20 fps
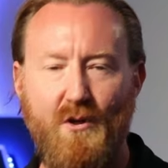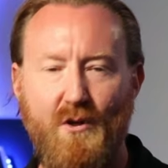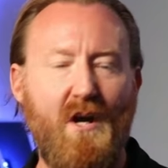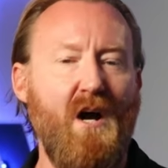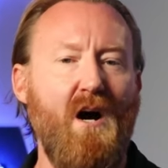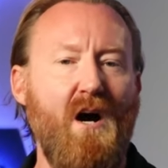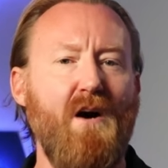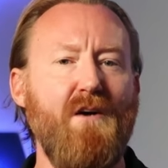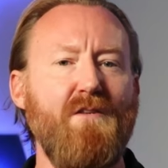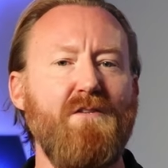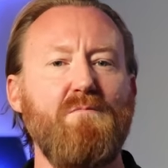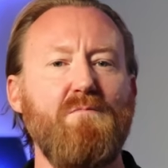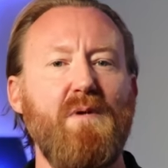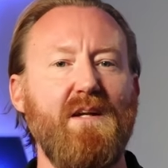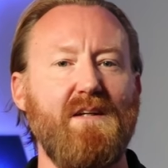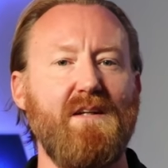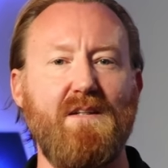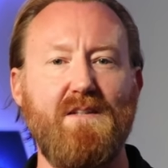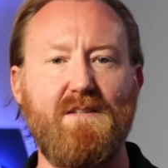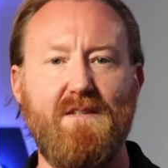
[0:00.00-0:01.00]
you. Other
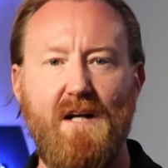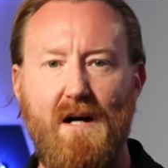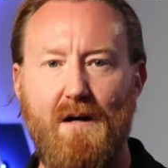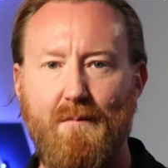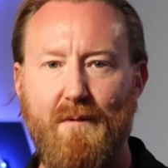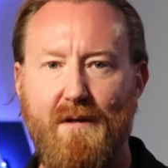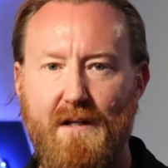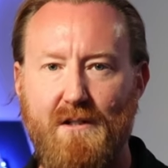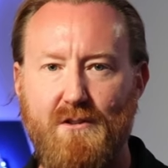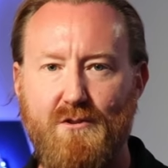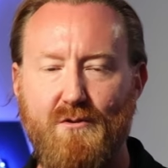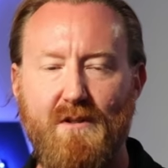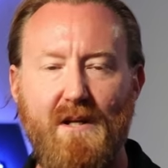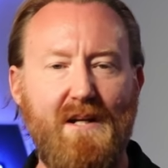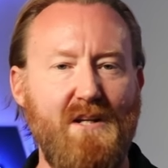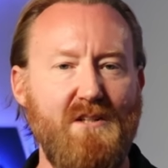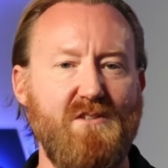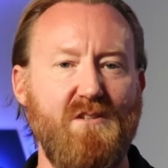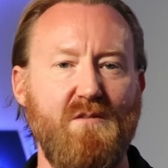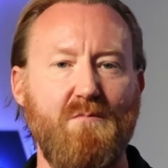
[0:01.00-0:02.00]
men can dominate you. And
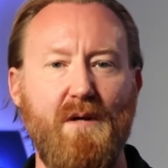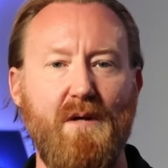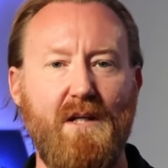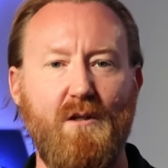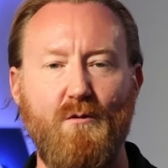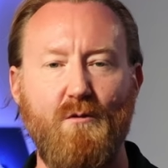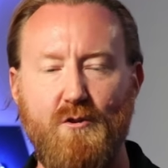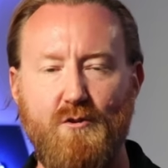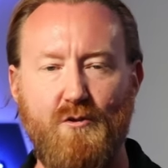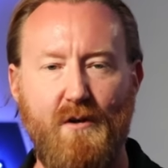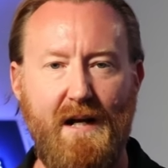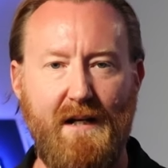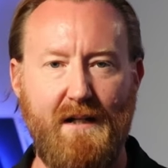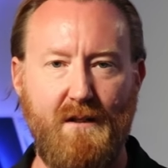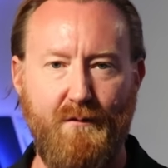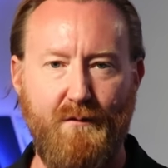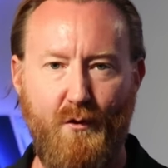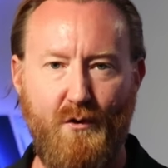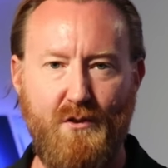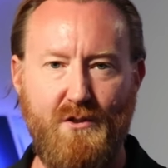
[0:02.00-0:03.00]
that doesn't make you
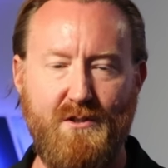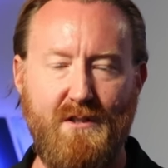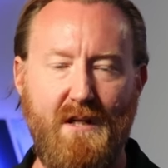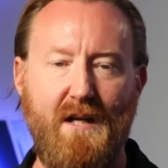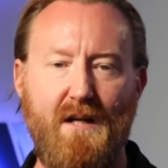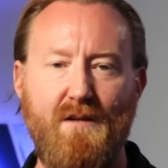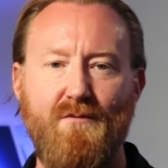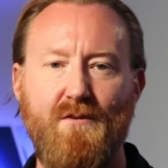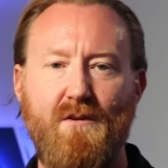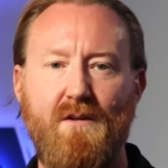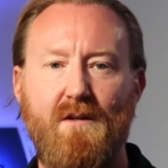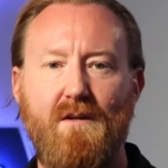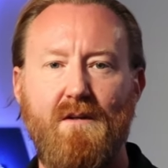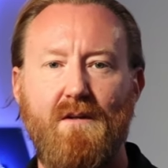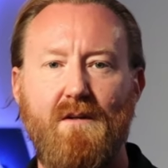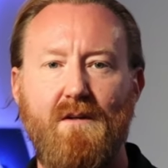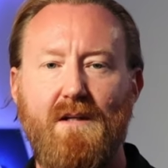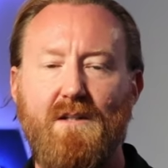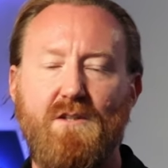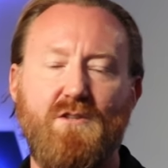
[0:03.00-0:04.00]
attractive or safe.
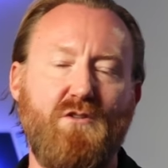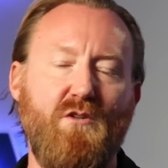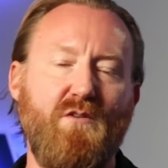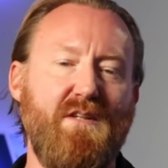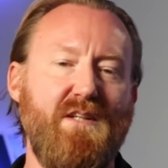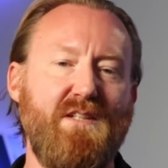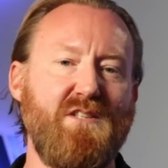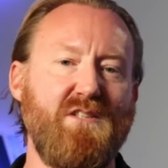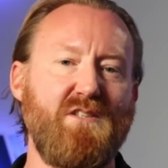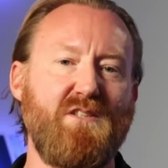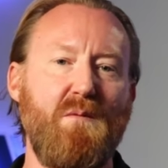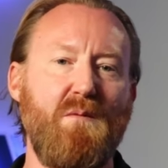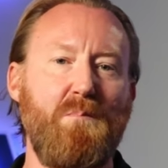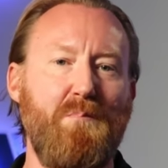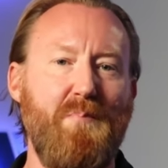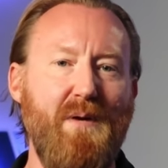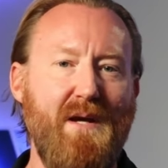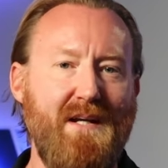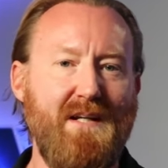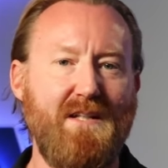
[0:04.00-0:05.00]
And so this is the
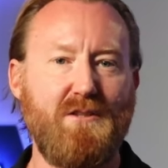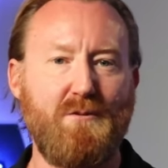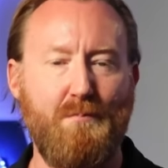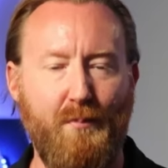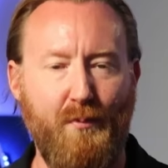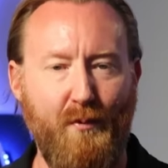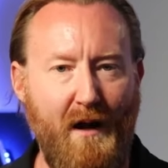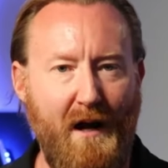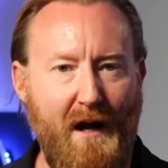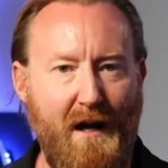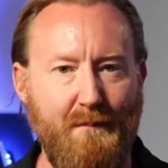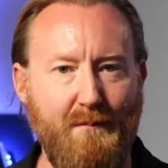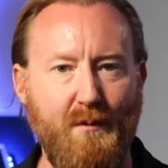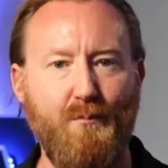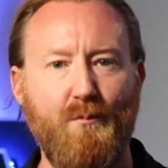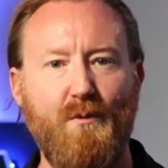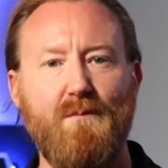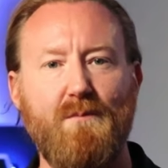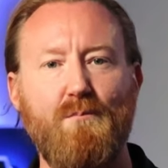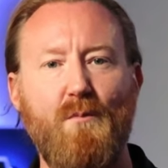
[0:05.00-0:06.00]
biggest
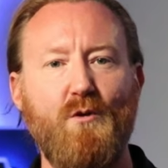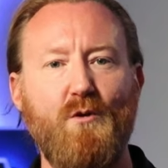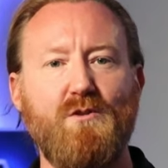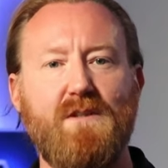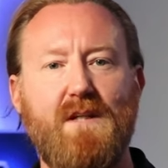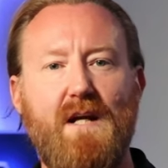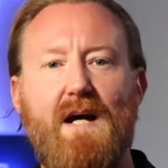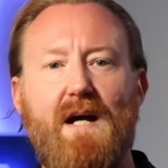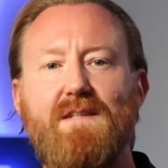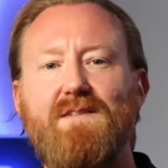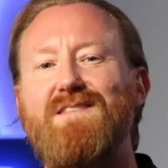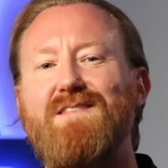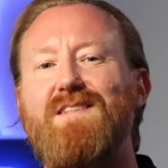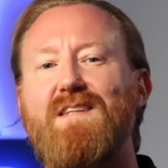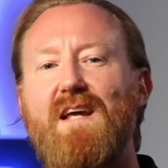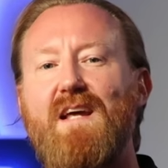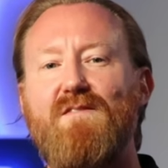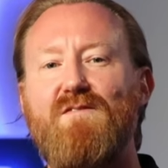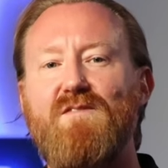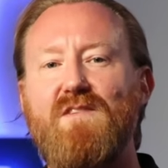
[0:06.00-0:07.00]
problem with most guys is that
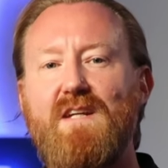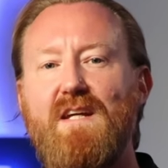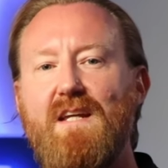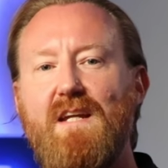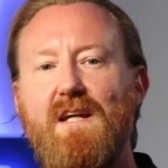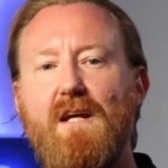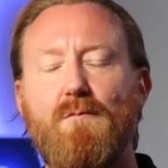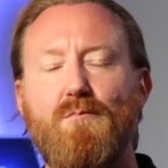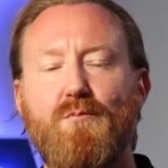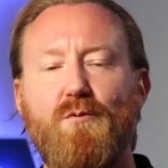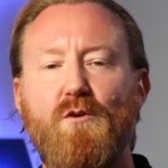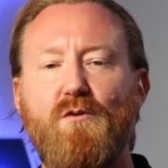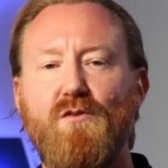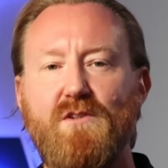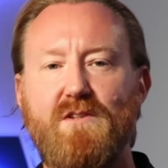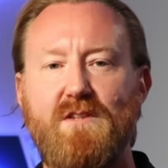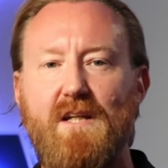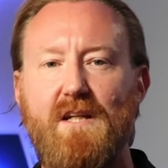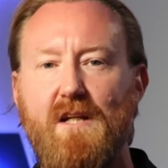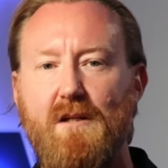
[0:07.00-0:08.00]
they have needy,
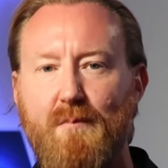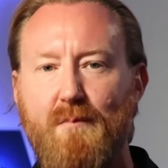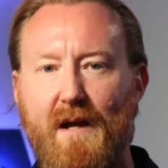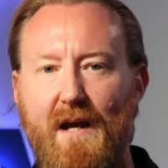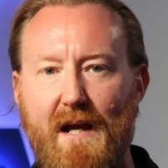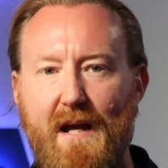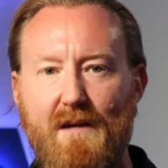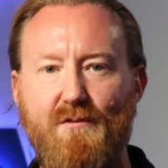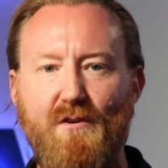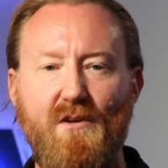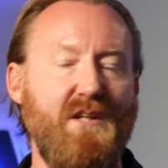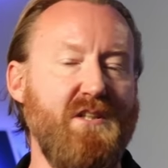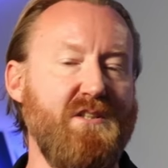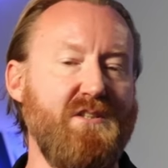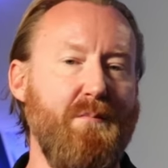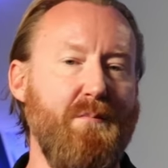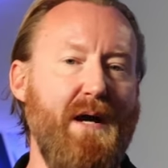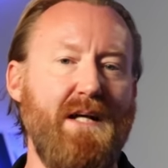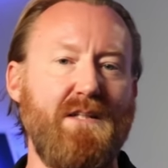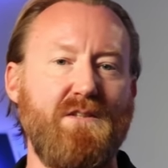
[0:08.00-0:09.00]
approval-seeking behavior and it's
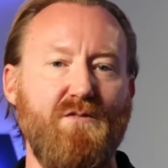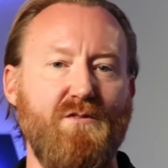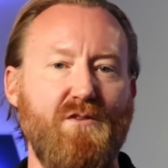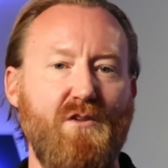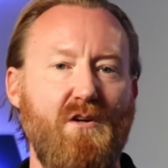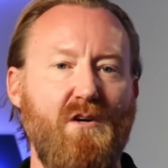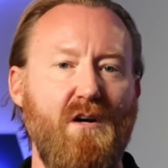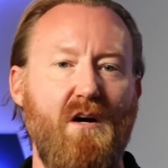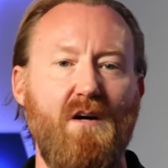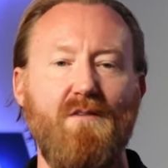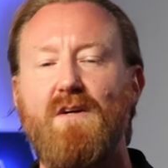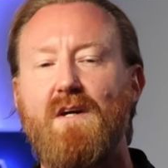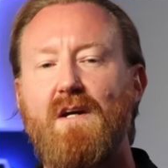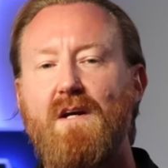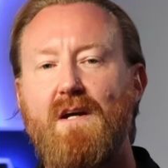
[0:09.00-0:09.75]
a massive turnoff.